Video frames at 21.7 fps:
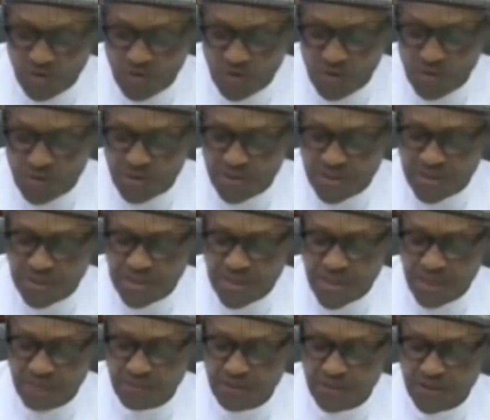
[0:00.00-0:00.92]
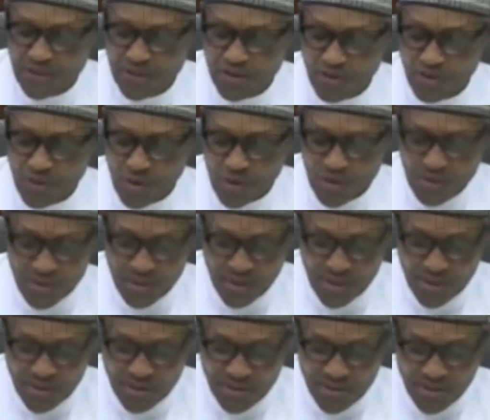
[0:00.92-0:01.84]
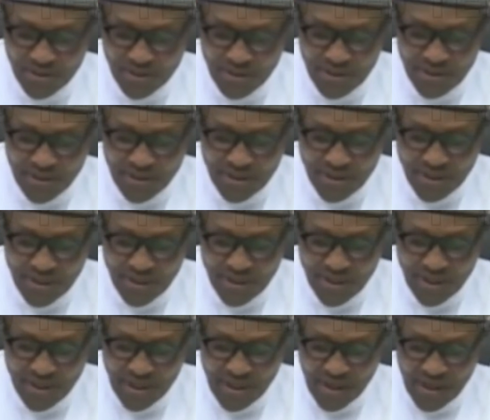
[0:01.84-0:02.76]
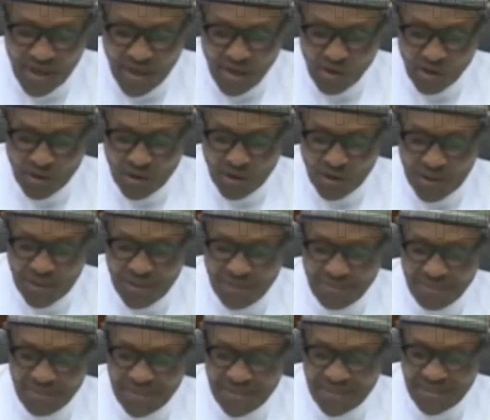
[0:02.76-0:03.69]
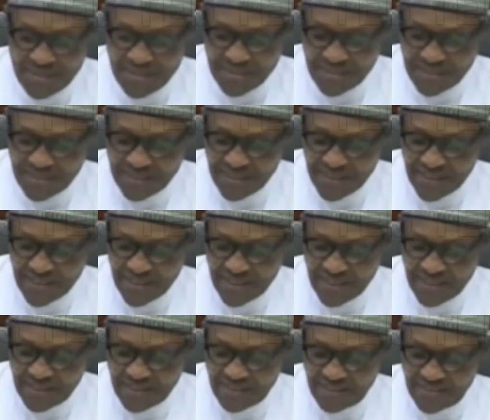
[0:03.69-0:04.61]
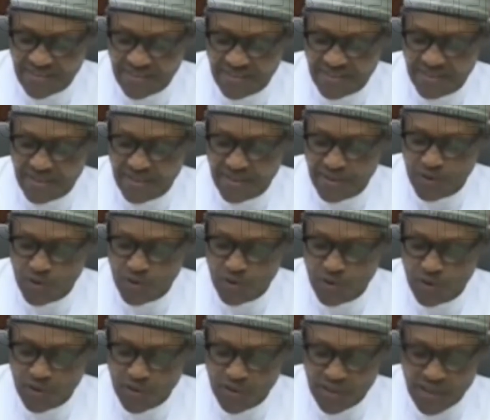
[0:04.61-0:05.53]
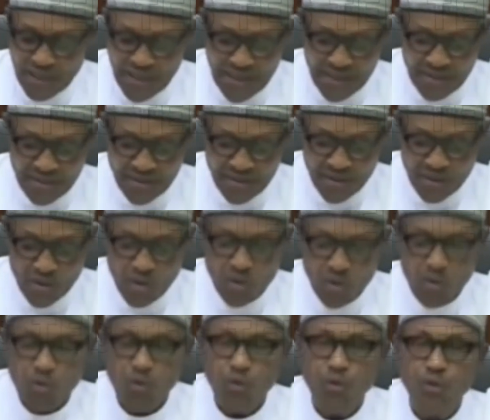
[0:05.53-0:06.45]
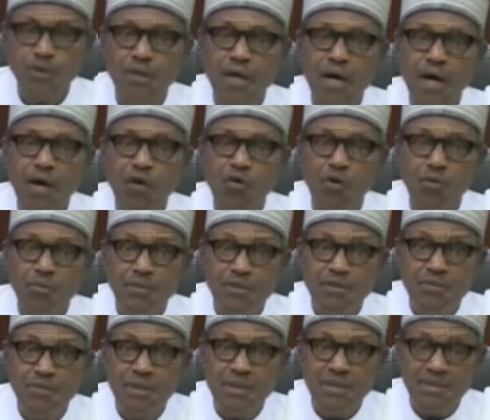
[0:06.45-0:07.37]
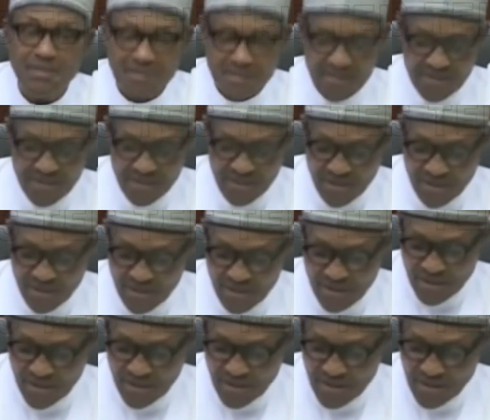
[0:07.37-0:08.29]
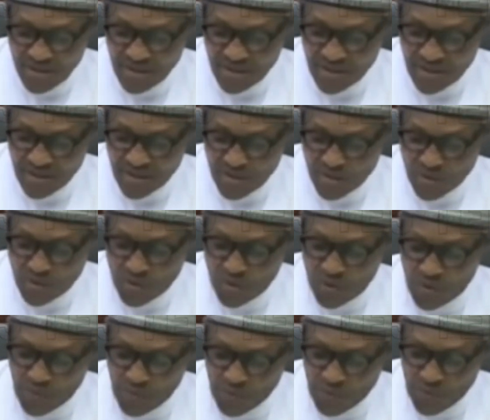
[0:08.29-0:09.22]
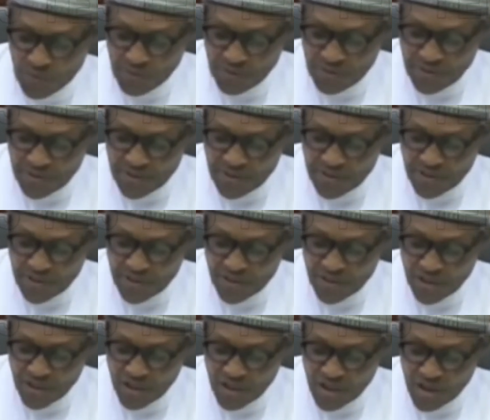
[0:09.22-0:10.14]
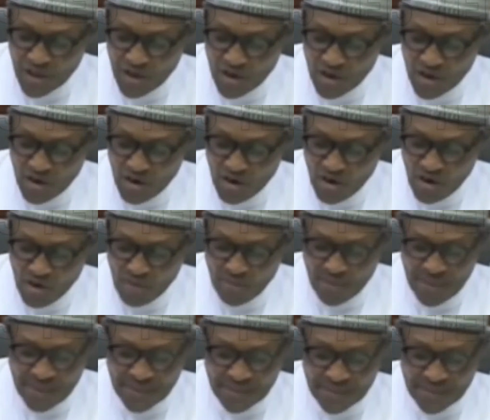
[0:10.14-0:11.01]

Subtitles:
approving the termination of SARS, I already made it clear that it was in line with our commitment to the implementation of